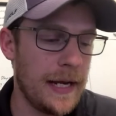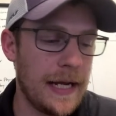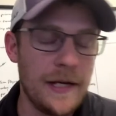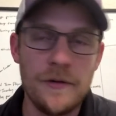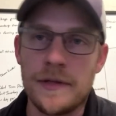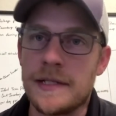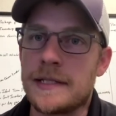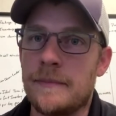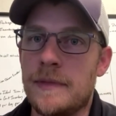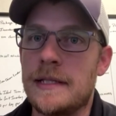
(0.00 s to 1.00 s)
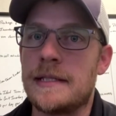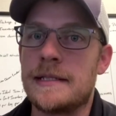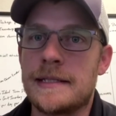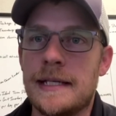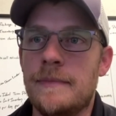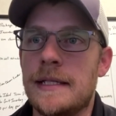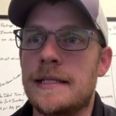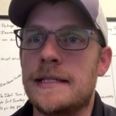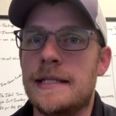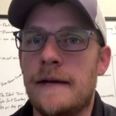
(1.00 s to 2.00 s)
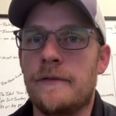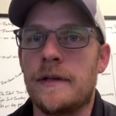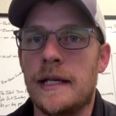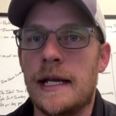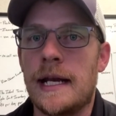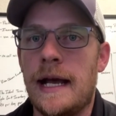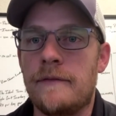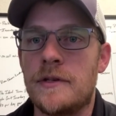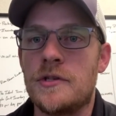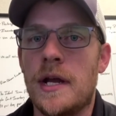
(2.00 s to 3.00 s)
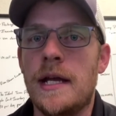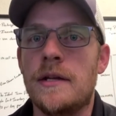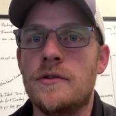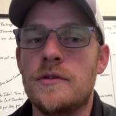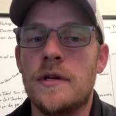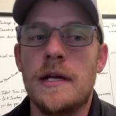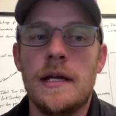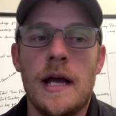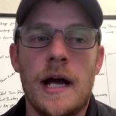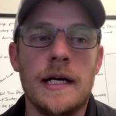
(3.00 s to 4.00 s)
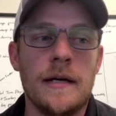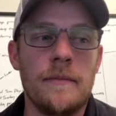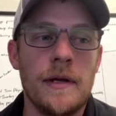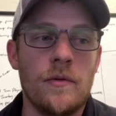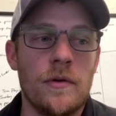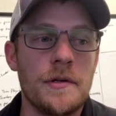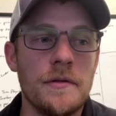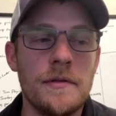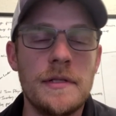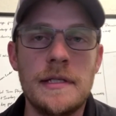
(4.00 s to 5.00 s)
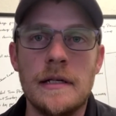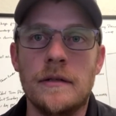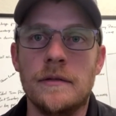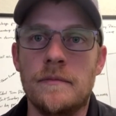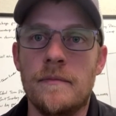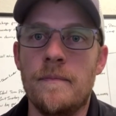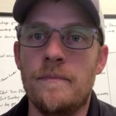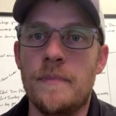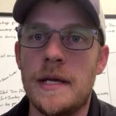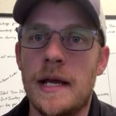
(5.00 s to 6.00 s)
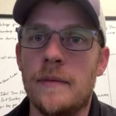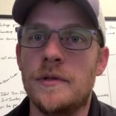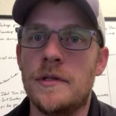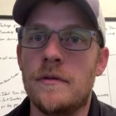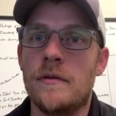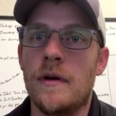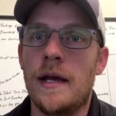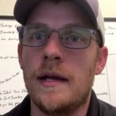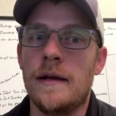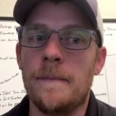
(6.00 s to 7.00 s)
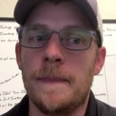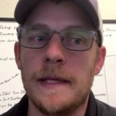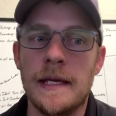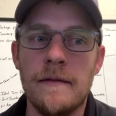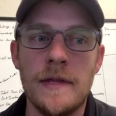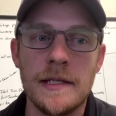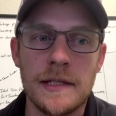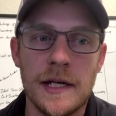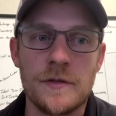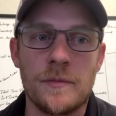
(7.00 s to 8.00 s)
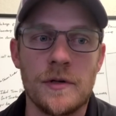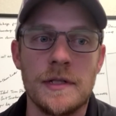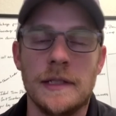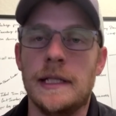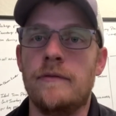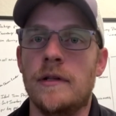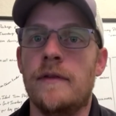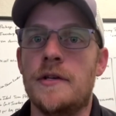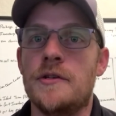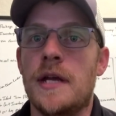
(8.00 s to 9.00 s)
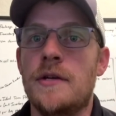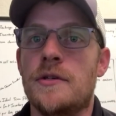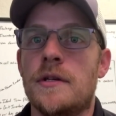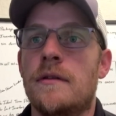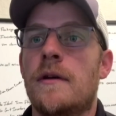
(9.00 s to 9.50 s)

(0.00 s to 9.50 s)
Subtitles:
I know that something's definitely going to have to change in order to still be able to give these customers the level of education